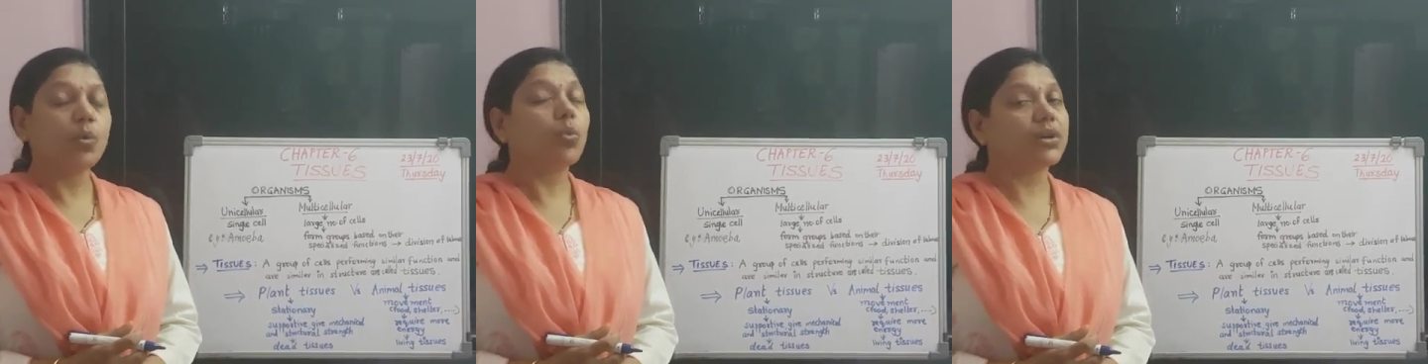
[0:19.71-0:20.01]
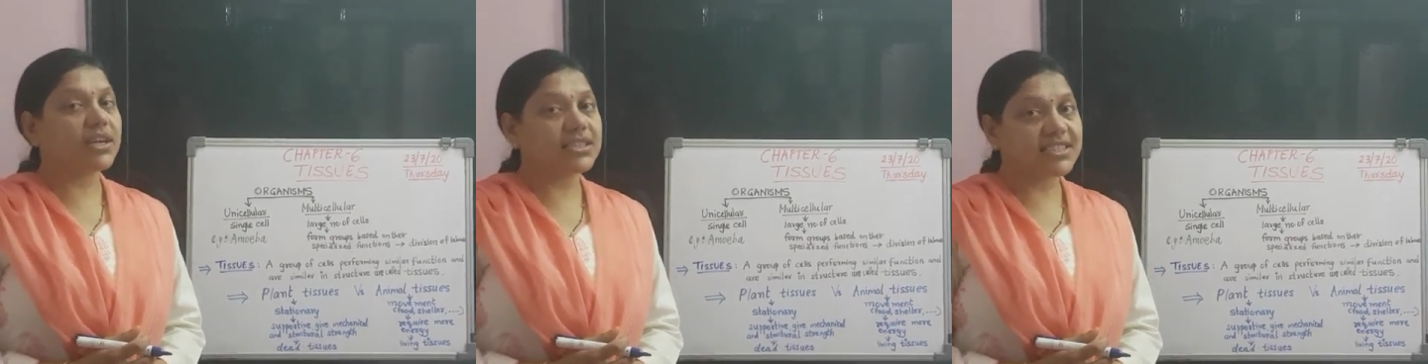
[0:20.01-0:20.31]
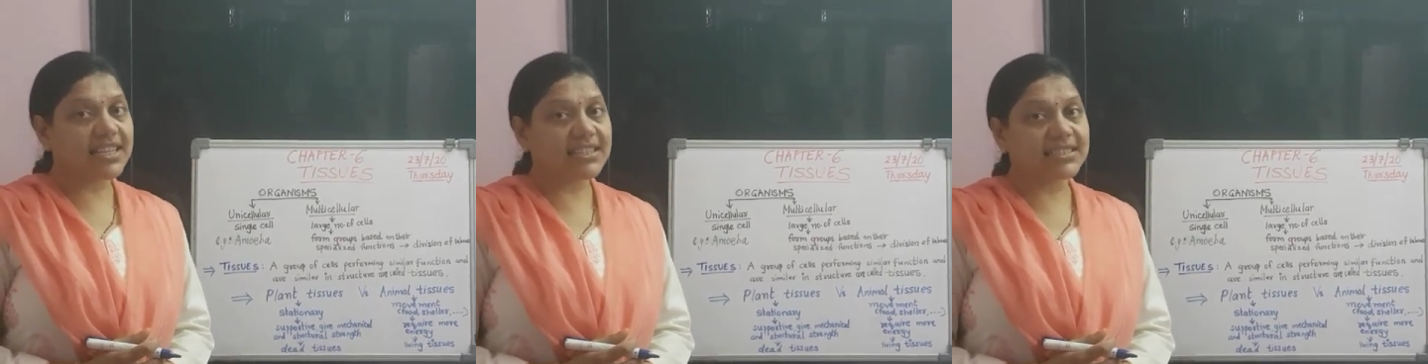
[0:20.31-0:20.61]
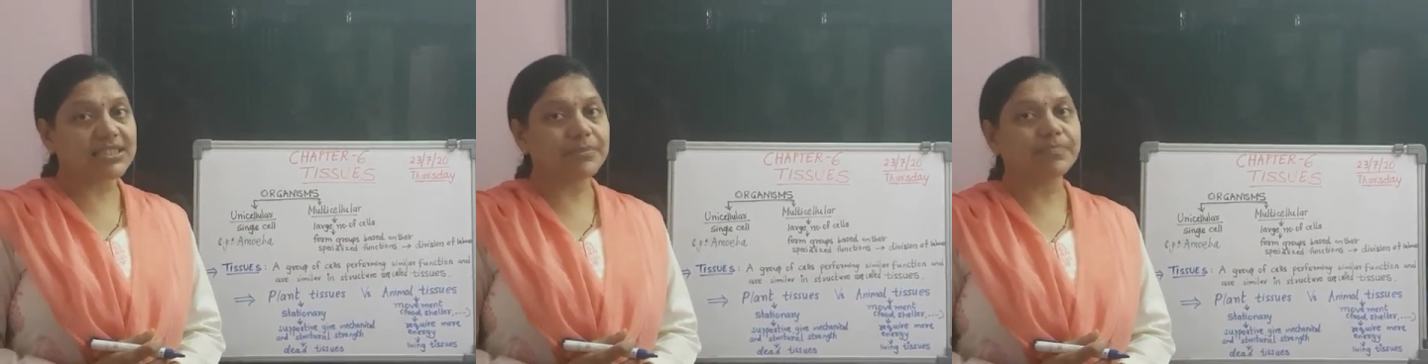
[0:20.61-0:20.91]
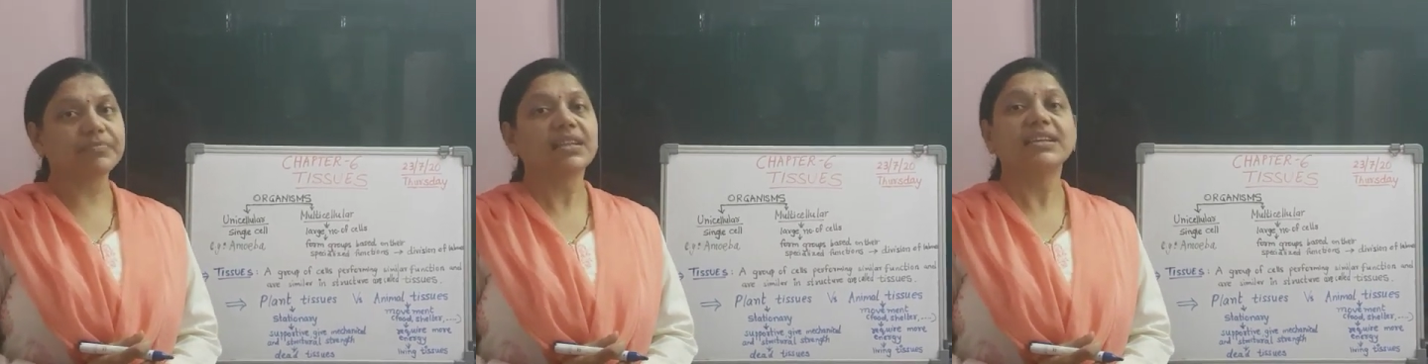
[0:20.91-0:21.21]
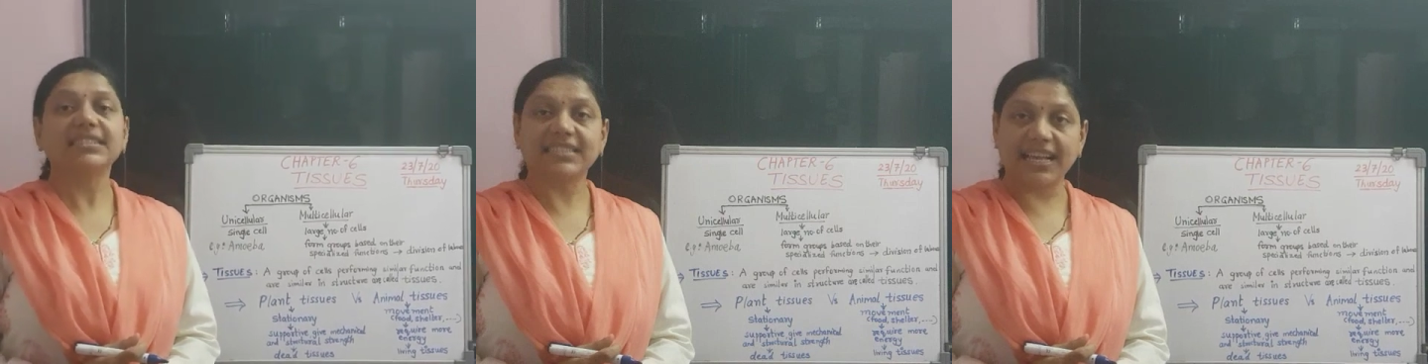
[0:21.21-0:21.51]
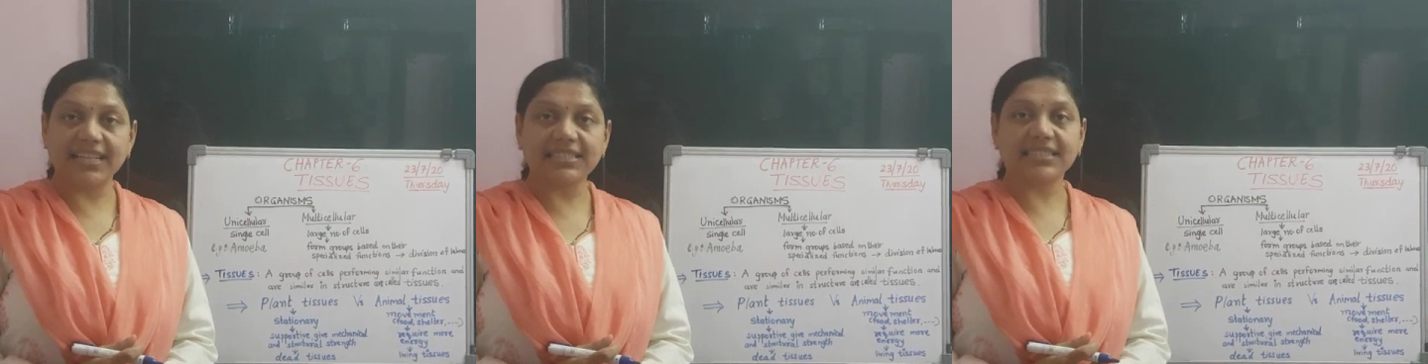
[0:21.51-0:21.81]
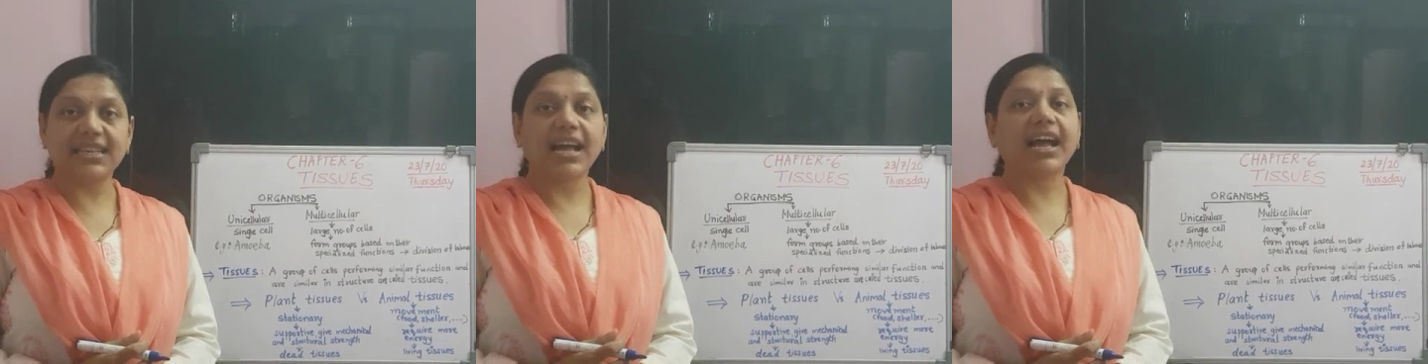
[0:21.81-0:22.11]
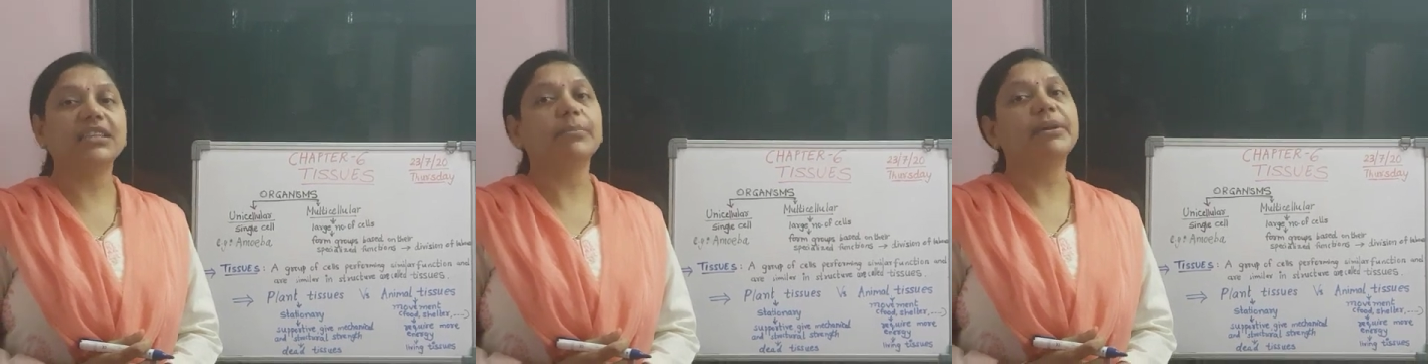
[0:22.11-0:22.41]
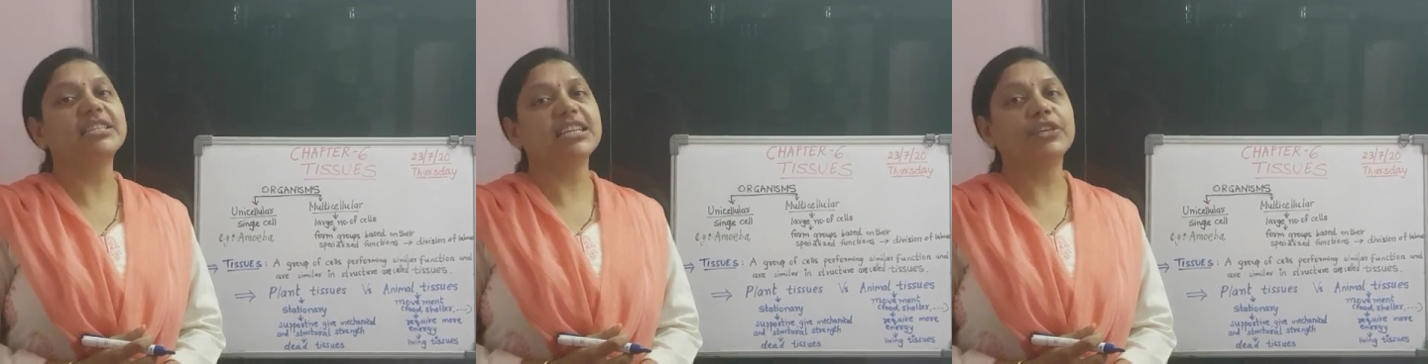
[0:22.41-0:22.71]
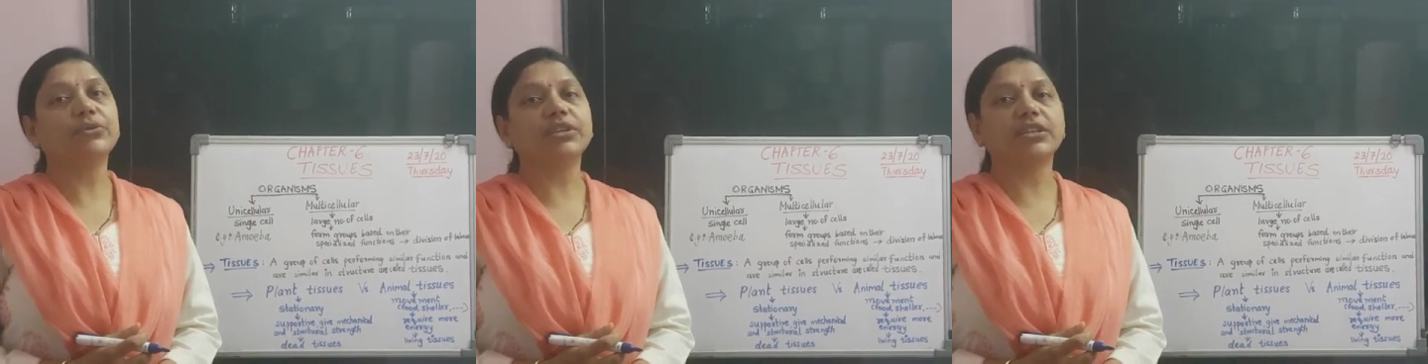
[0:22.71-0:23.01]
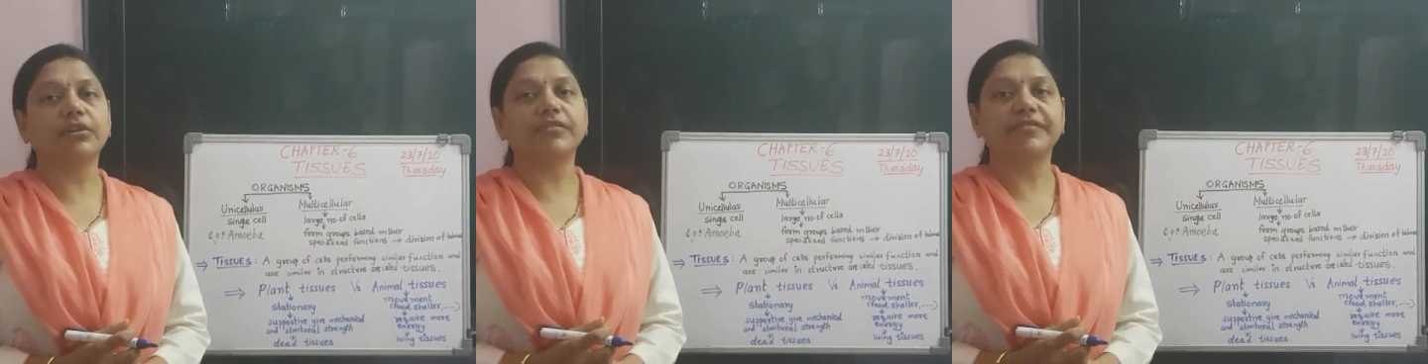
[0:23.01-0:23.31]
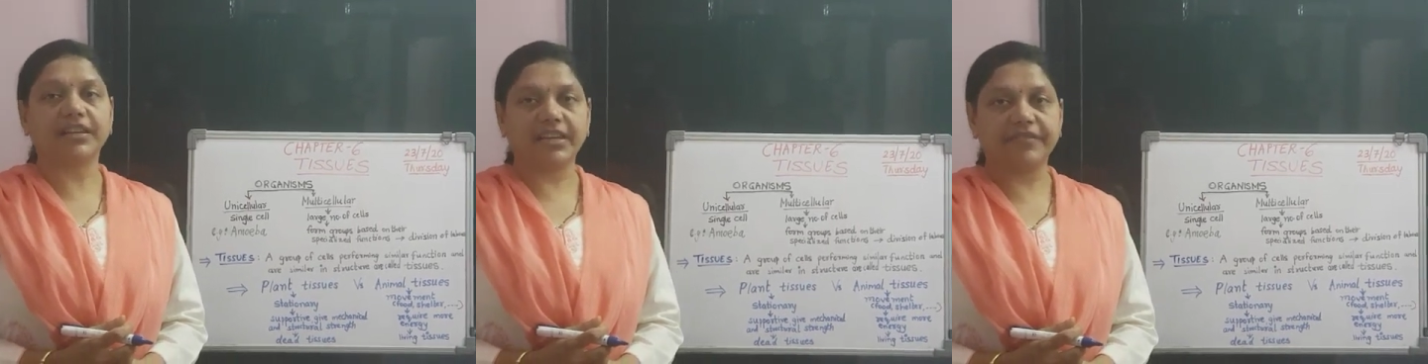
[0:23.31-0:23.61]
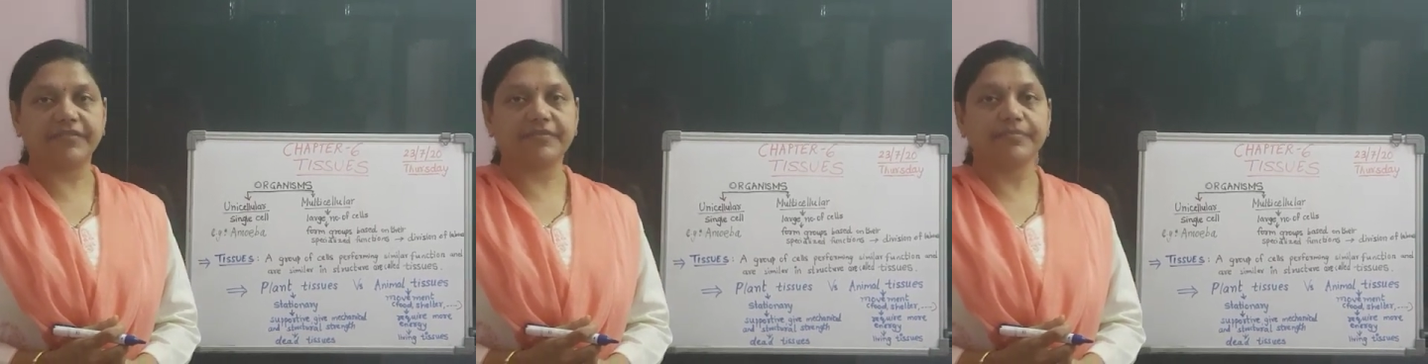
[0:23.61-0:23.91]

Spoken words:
What are cells? Cells are the basic unit of life.